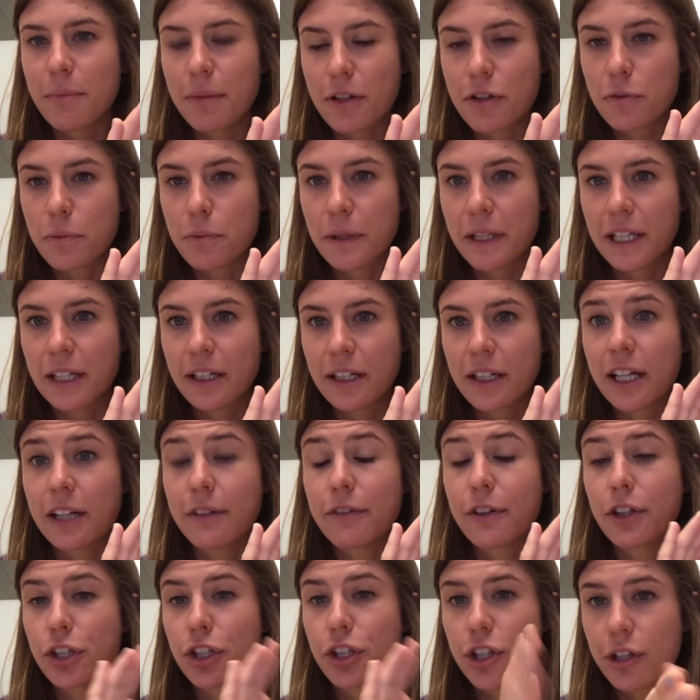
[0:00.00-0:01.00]
between kind
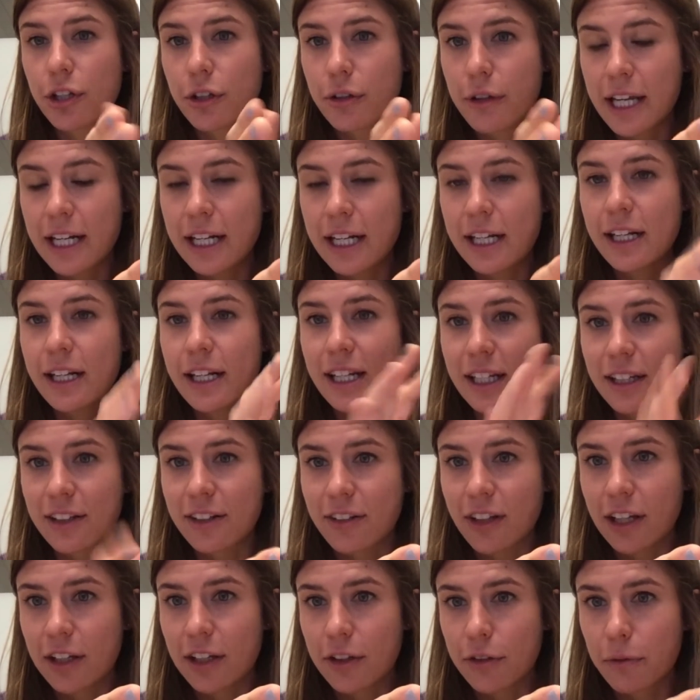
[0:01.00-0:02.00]
of a curated
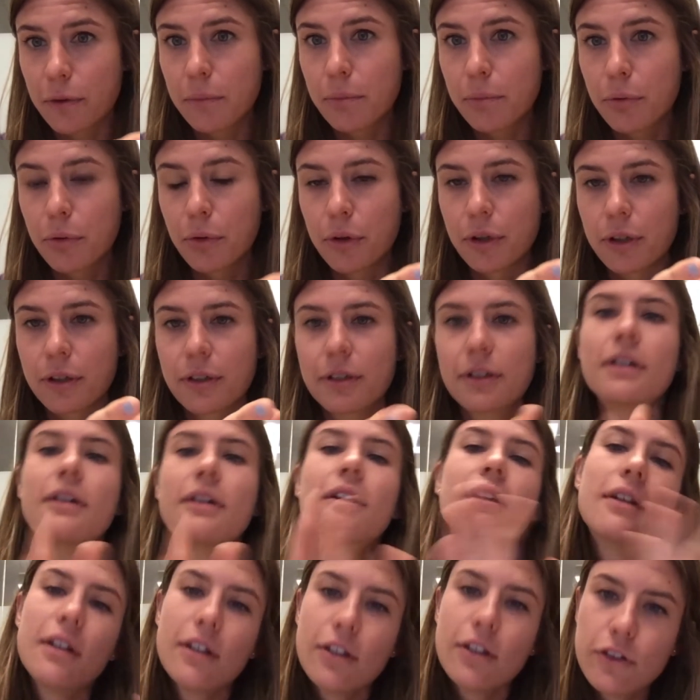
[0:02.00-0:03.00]
insights report
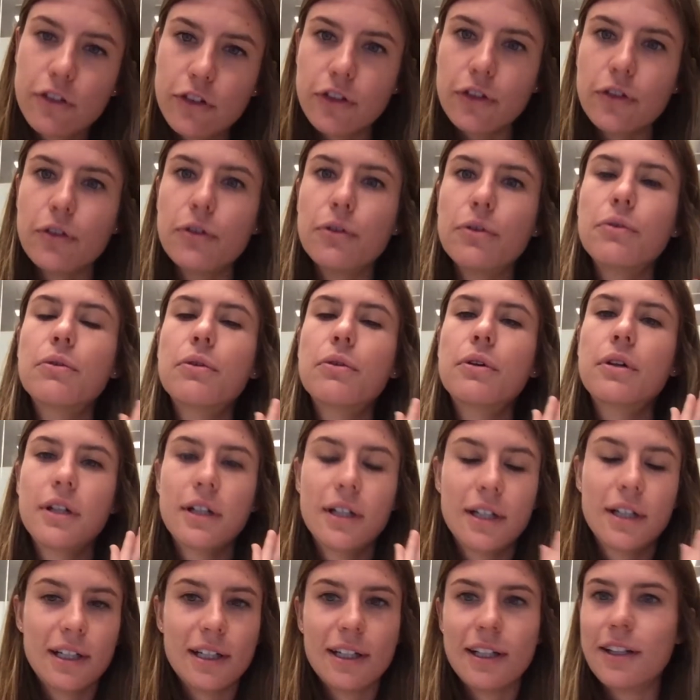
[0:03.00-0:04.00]
to
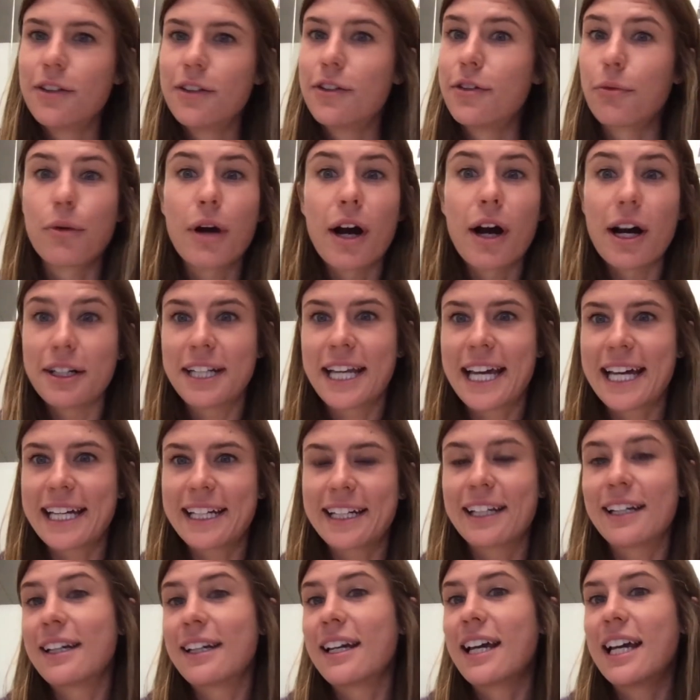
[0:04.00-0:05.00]
the raw
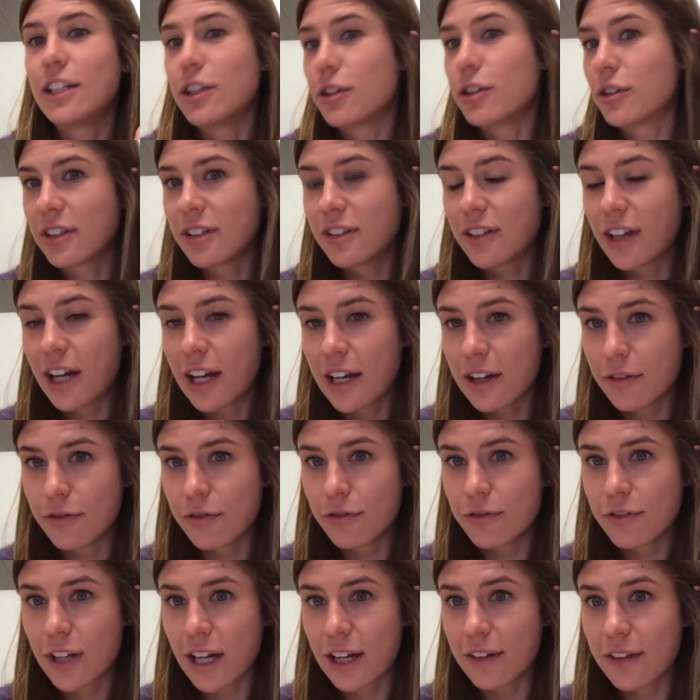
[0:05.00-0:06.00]
data, and you can
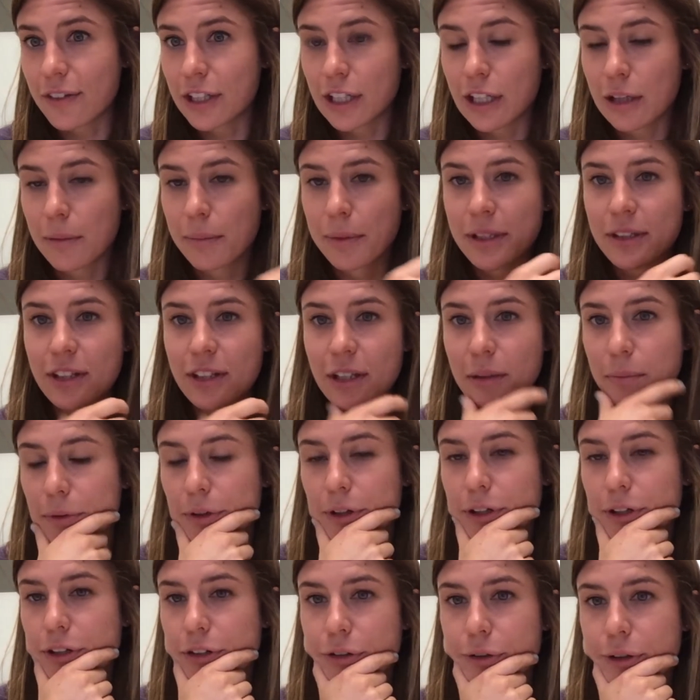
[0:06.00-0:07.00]
dive a little bit
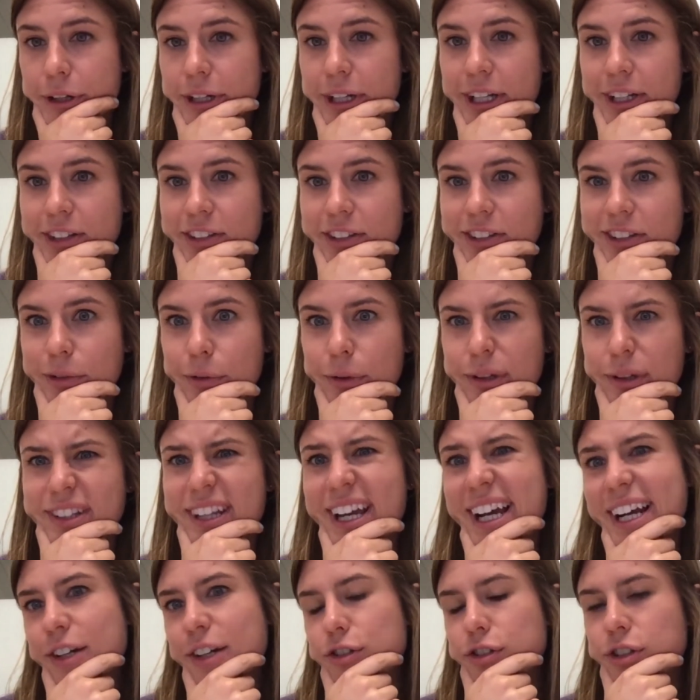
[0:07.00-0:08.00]
deeper into it and see what's
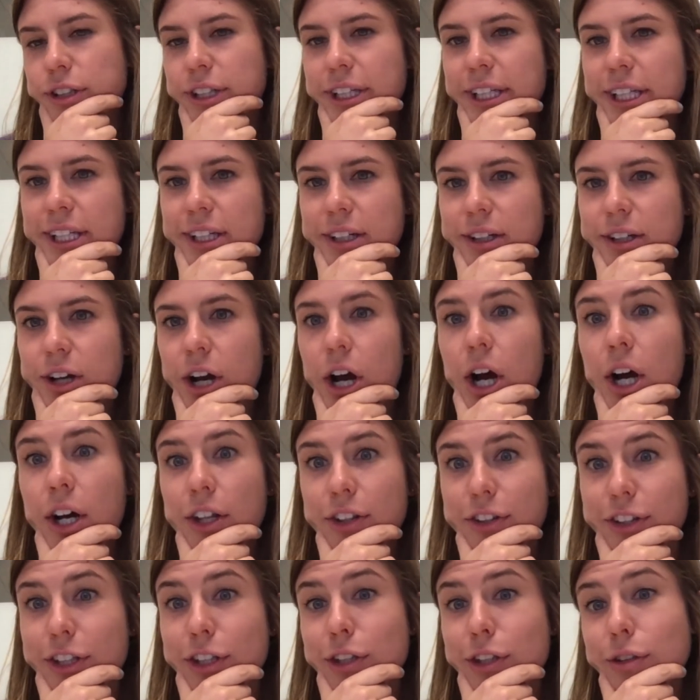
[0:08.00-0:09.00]
actually
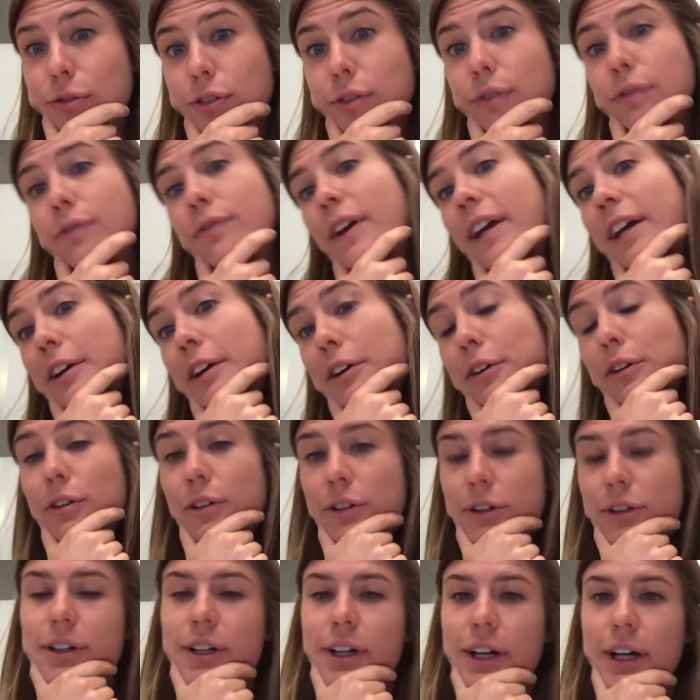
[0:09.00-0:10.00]
causing you to
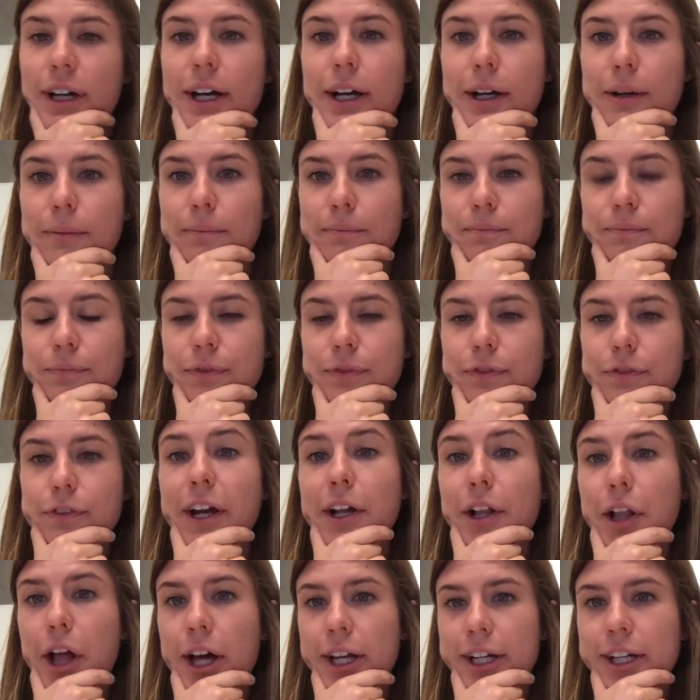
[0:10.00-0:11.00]
fail
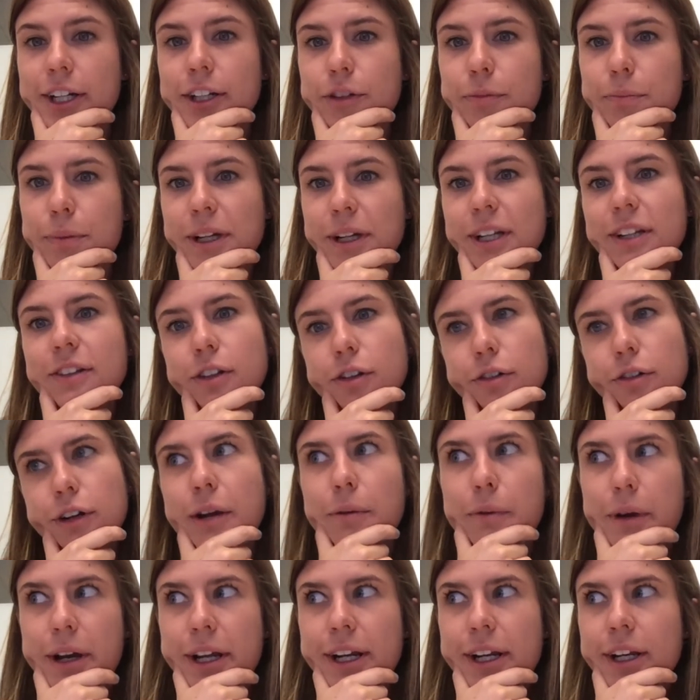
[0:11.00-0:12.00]
audits. But it's a
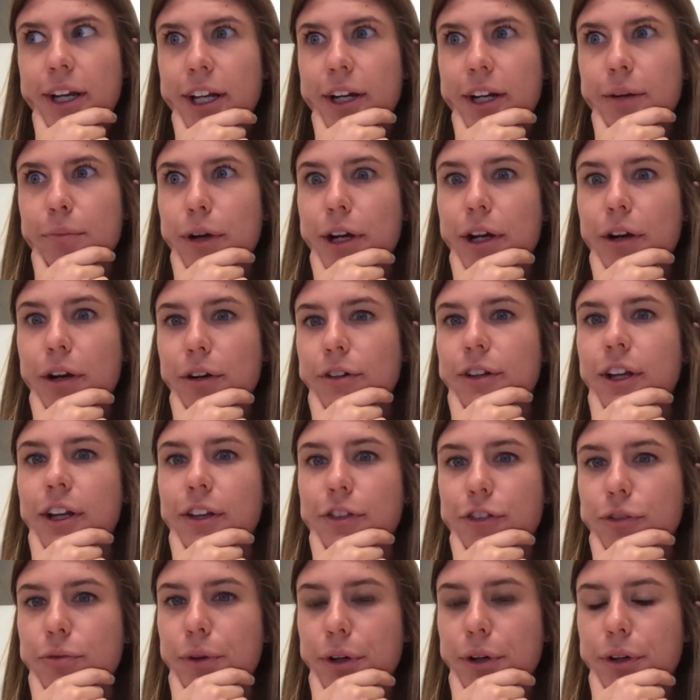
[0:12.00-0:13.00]
great way to kind of
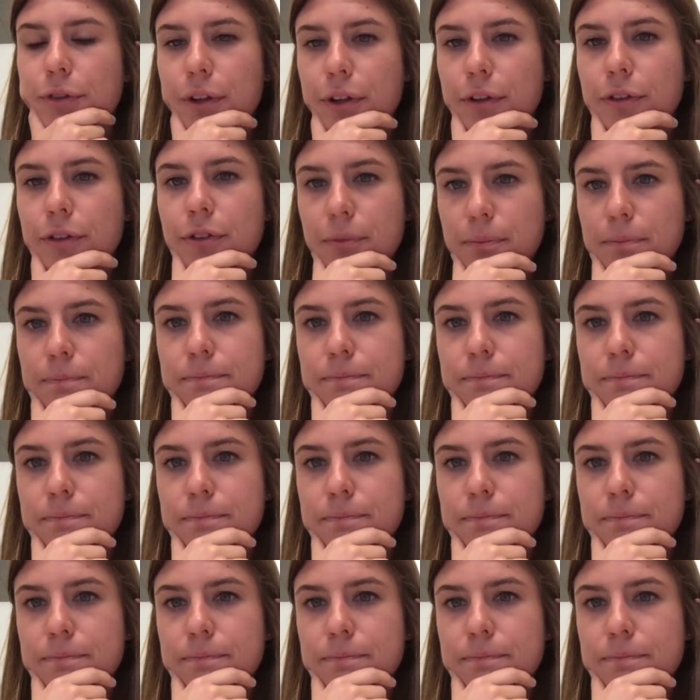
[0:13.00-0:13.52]
prioritize your workflows.